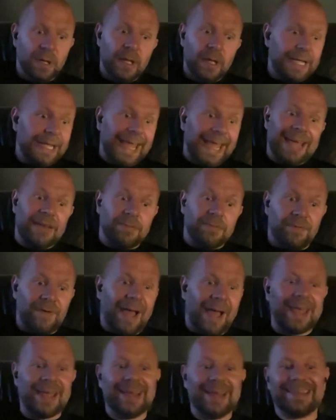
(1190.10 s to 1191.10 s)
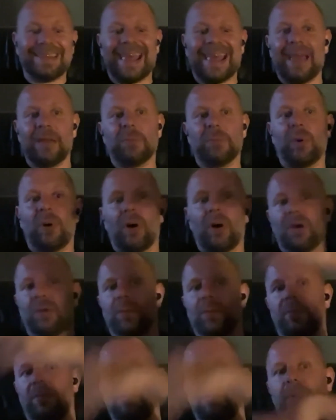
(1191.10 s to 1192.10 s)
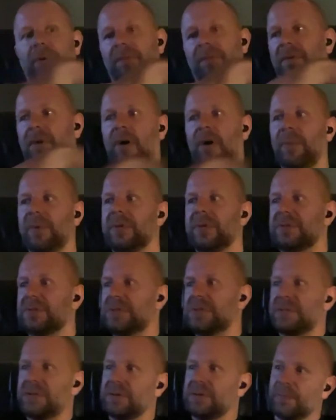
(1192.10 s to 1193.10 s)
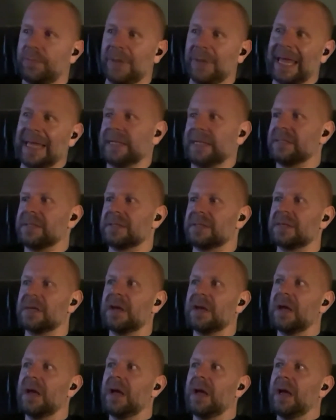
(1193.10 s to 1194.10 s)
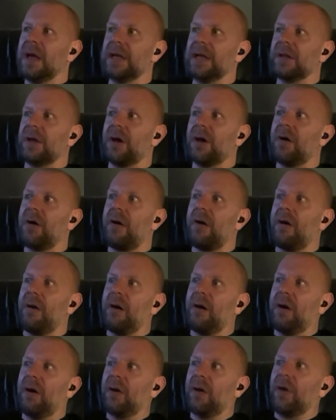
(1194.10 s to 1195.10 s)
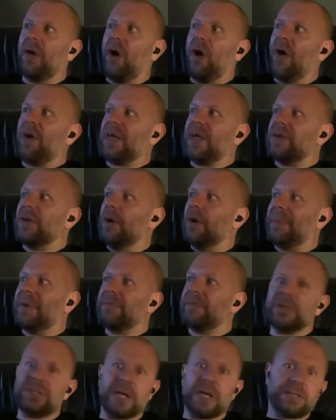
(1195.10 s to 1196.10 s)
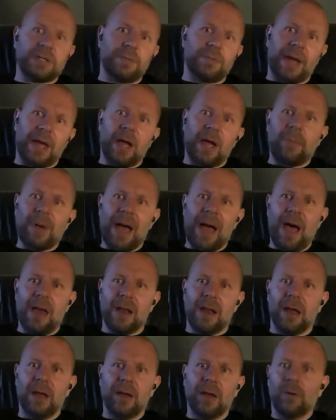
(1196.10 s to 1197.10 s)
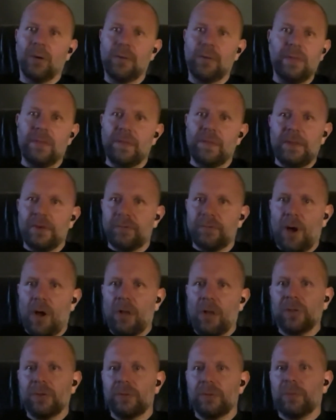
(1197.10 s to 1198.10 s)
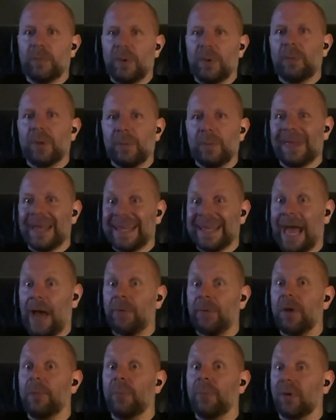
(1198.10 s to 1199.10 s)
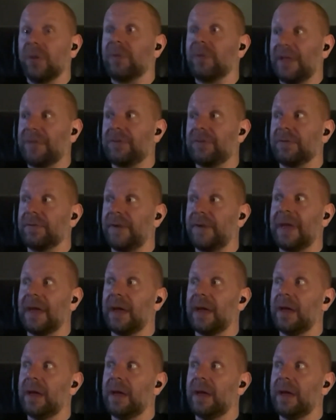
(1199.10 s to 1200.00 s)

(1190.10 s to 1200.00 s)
getting fired, getting put on performance plans, or being rejected by our partner. They're all will be accountable through fear.